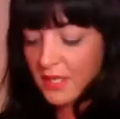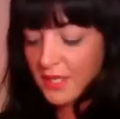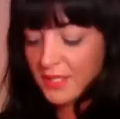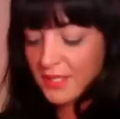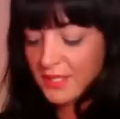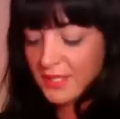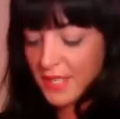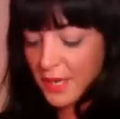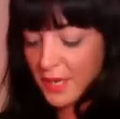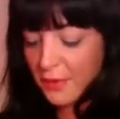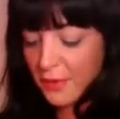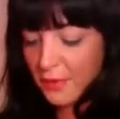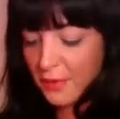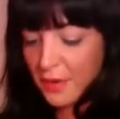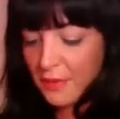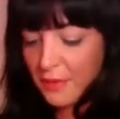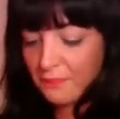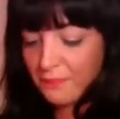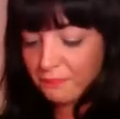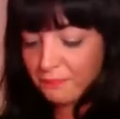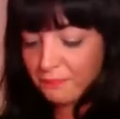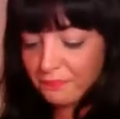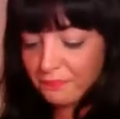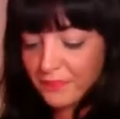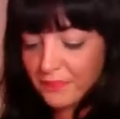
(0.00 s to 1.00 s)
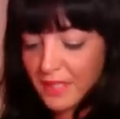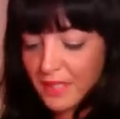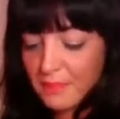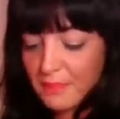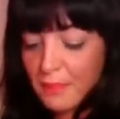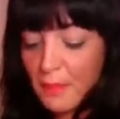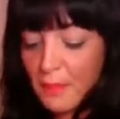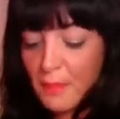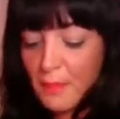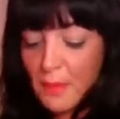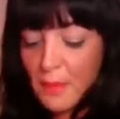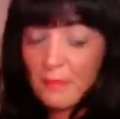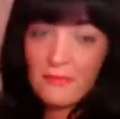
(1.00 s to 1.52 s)
So
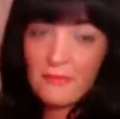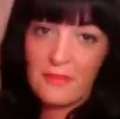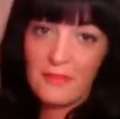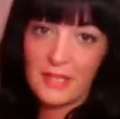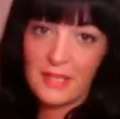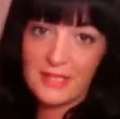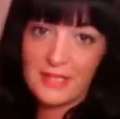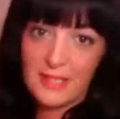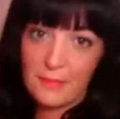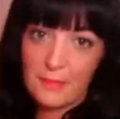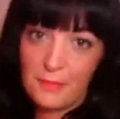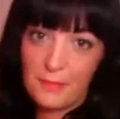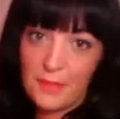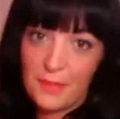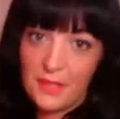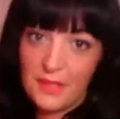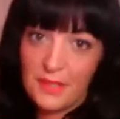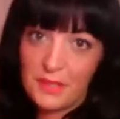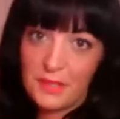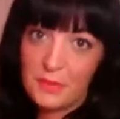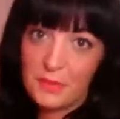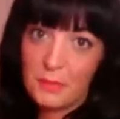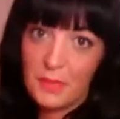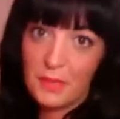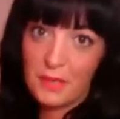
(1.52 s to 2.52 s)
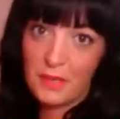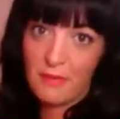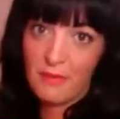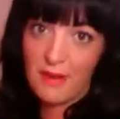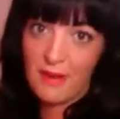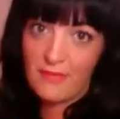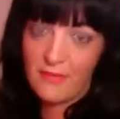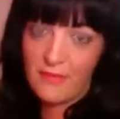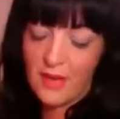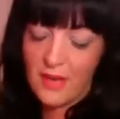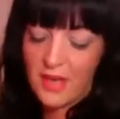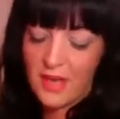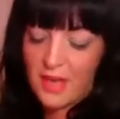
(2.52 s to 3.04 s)
my mum, for example, this would be
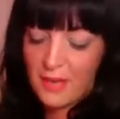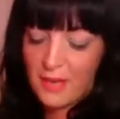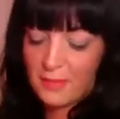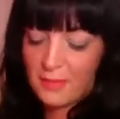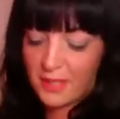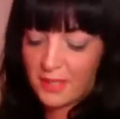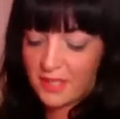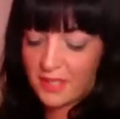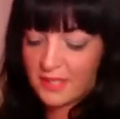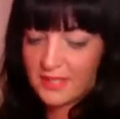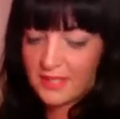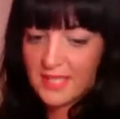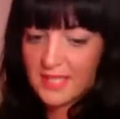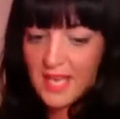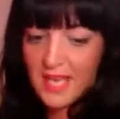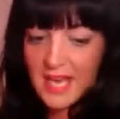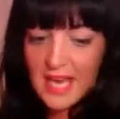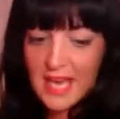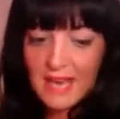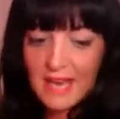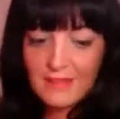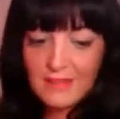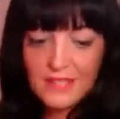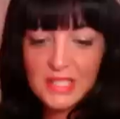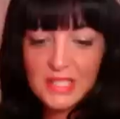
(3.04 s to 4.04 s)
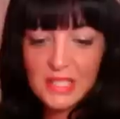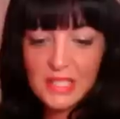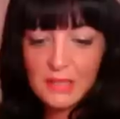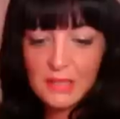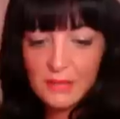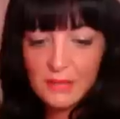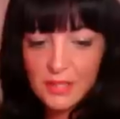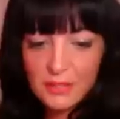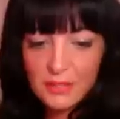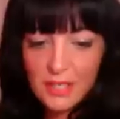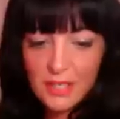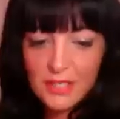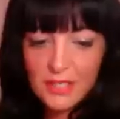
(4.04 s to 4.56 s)
great for her because I've
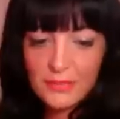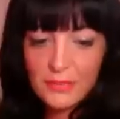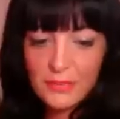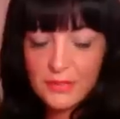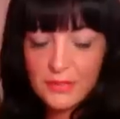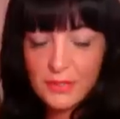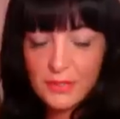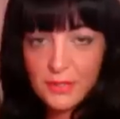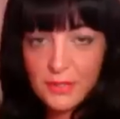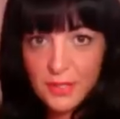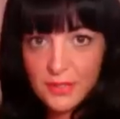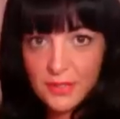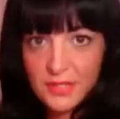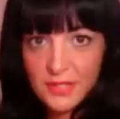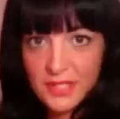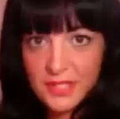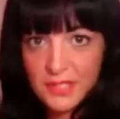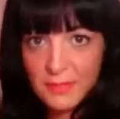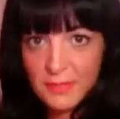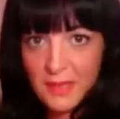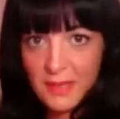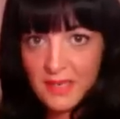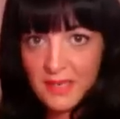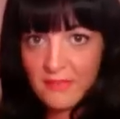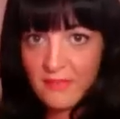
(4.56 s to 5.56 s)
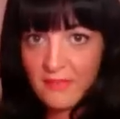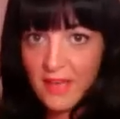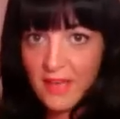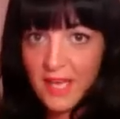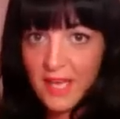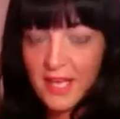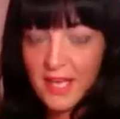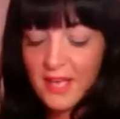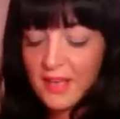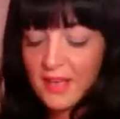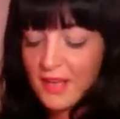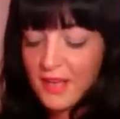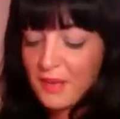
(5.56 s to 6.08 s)
slowly tried to introduce her to
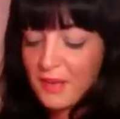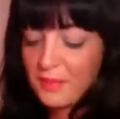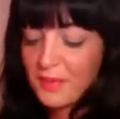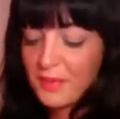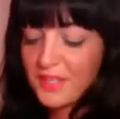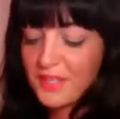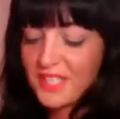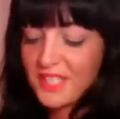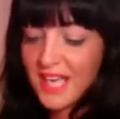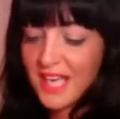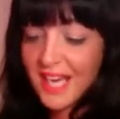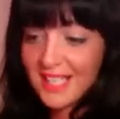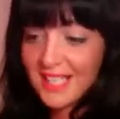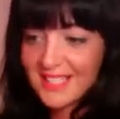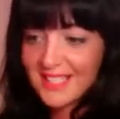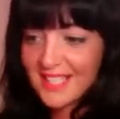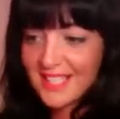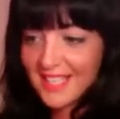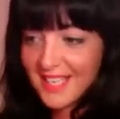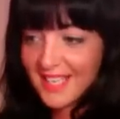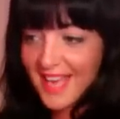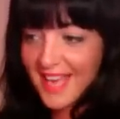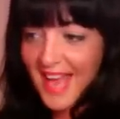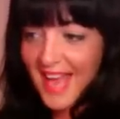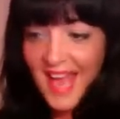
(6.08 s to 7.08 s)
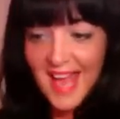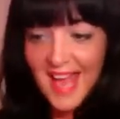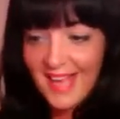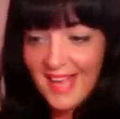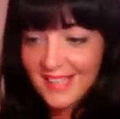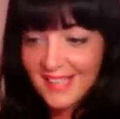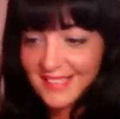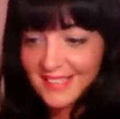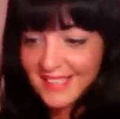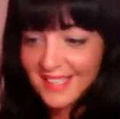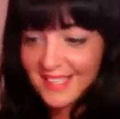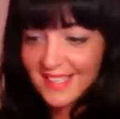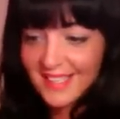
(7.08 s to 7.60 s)
Benefit, but she has it in her
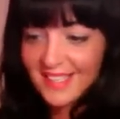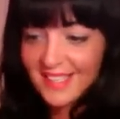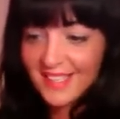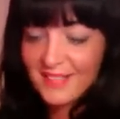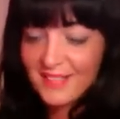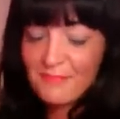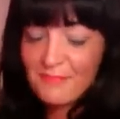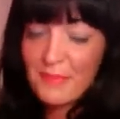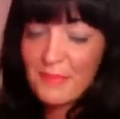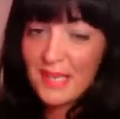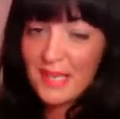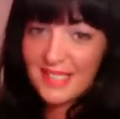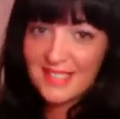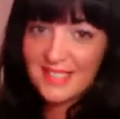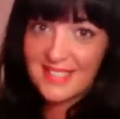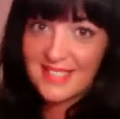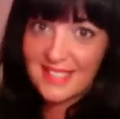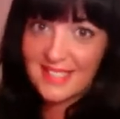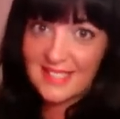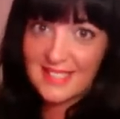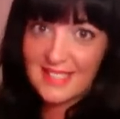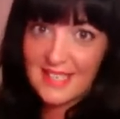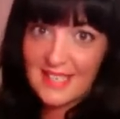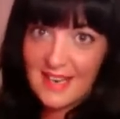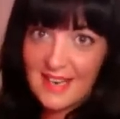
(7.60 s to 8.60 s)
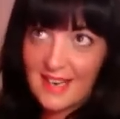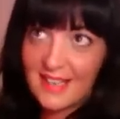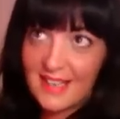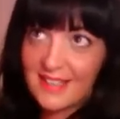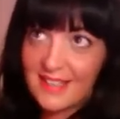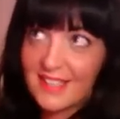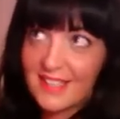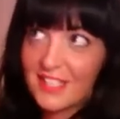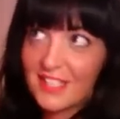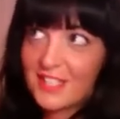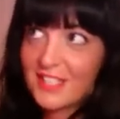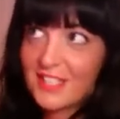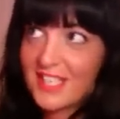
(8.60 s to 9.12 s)
head, being
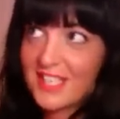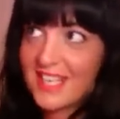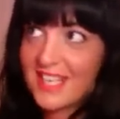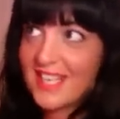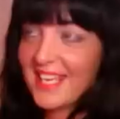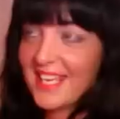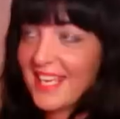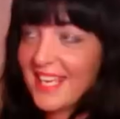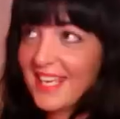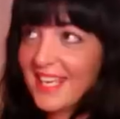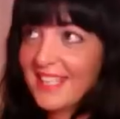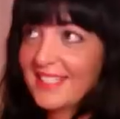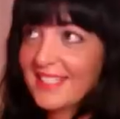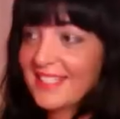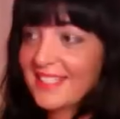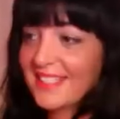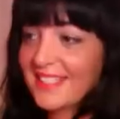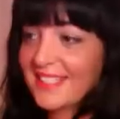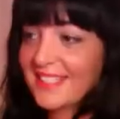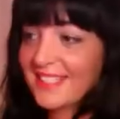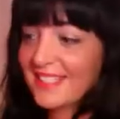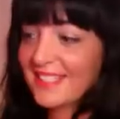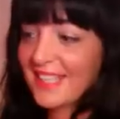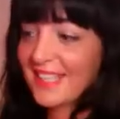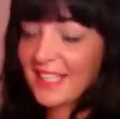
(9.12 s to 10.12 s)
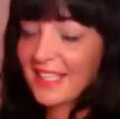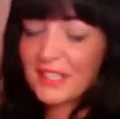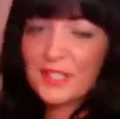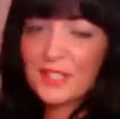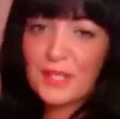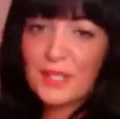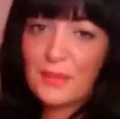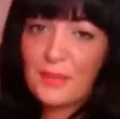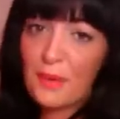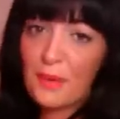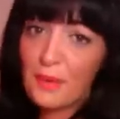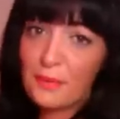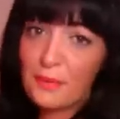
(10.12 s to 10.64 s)
69, that she is like
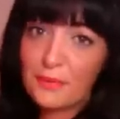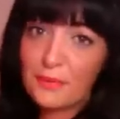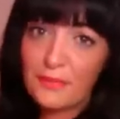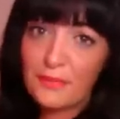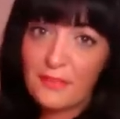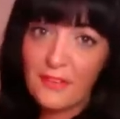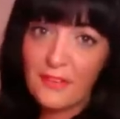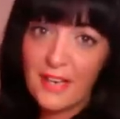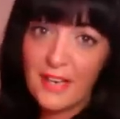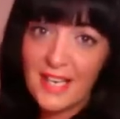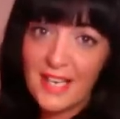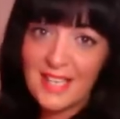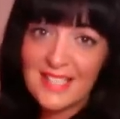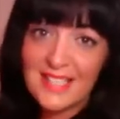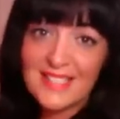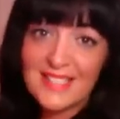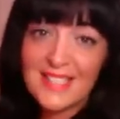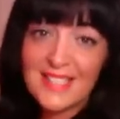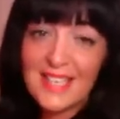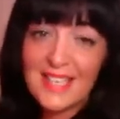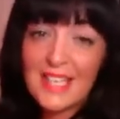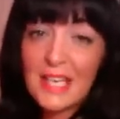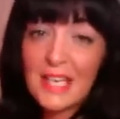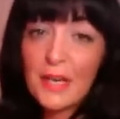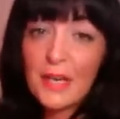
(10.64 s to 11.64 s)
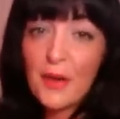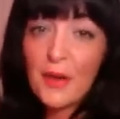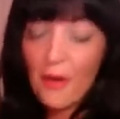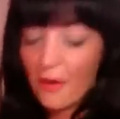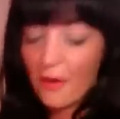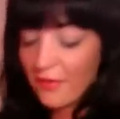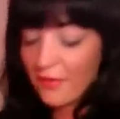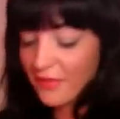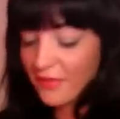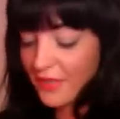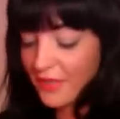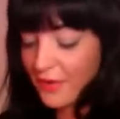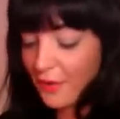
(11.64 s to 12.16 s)
too old for it, and it's like, you're
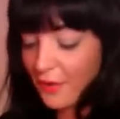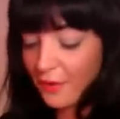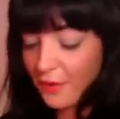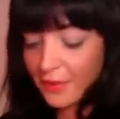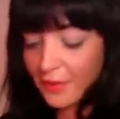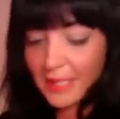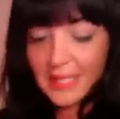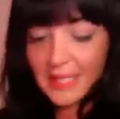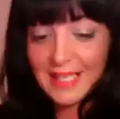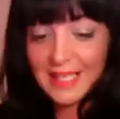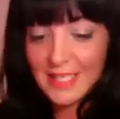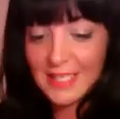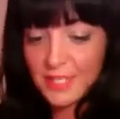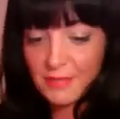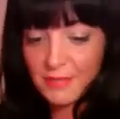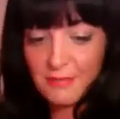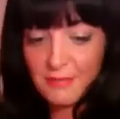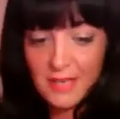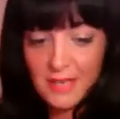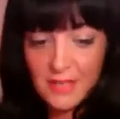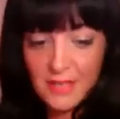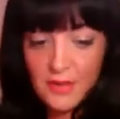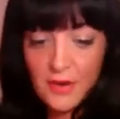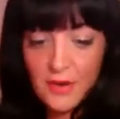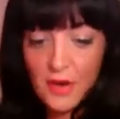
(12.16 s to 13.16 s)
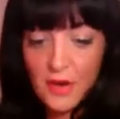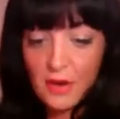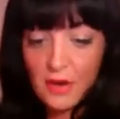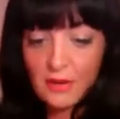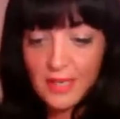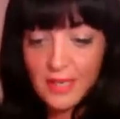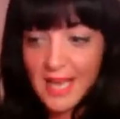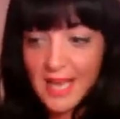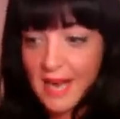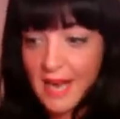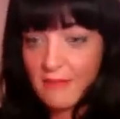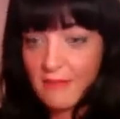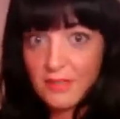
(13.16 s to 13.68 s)
not. They're not glittery, they're
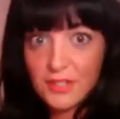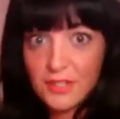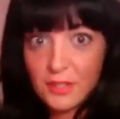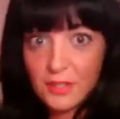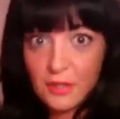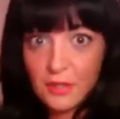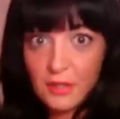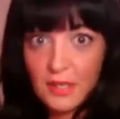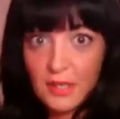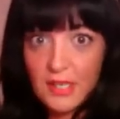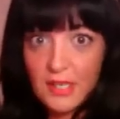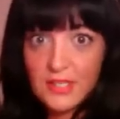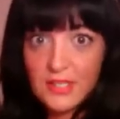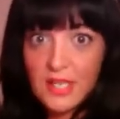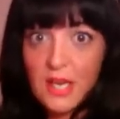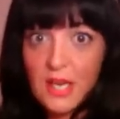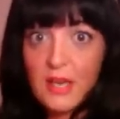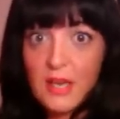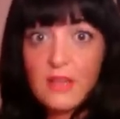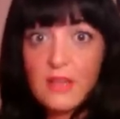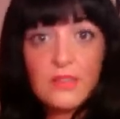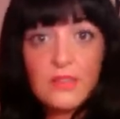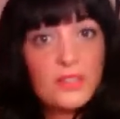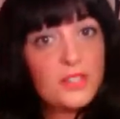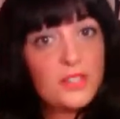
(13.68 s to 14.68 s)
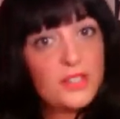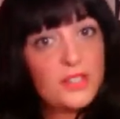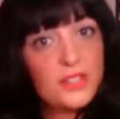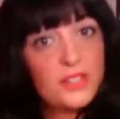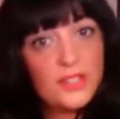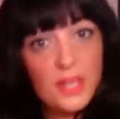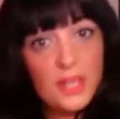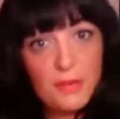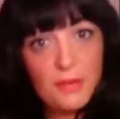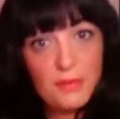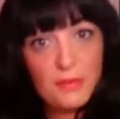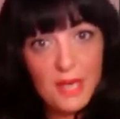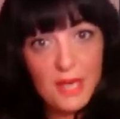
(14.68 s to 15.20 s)
not garish colours, they're just
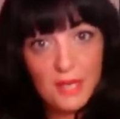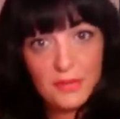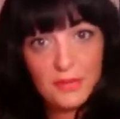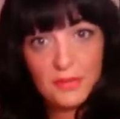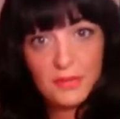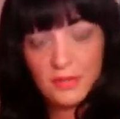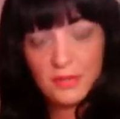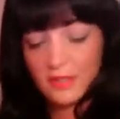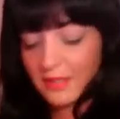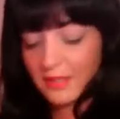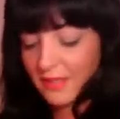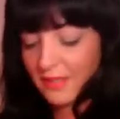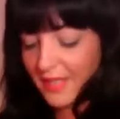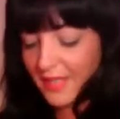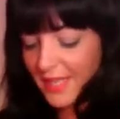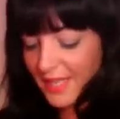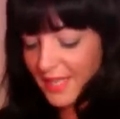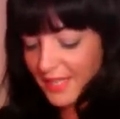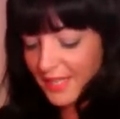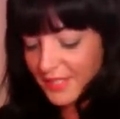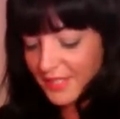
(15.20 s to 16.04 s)
so natural.